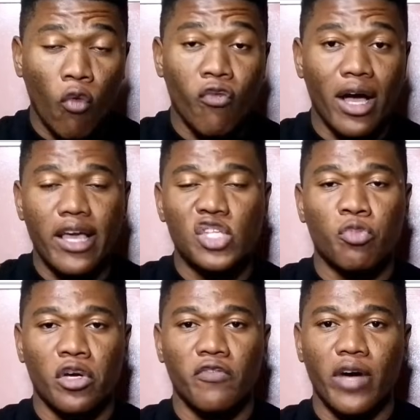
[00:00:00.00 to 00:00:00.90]
over
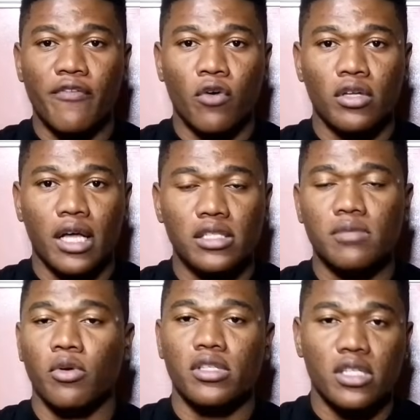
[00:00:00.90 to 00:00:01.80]
8.5
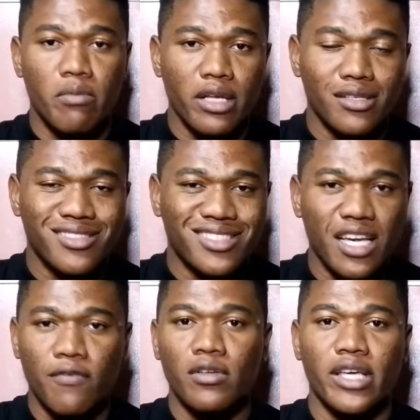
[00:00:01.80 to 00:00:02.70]
corners, but the remaining
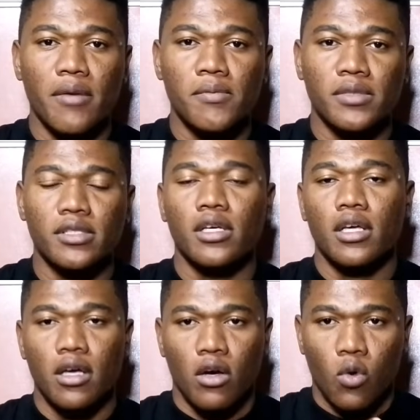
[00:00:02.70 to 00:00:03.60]
7 games
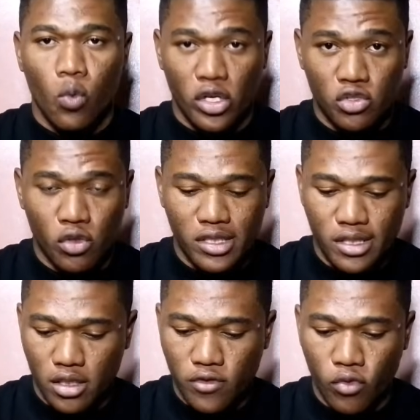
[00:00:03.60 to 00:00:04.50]
were
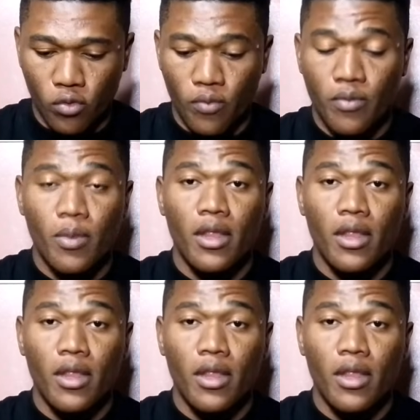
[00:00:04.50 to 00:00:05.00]
successful.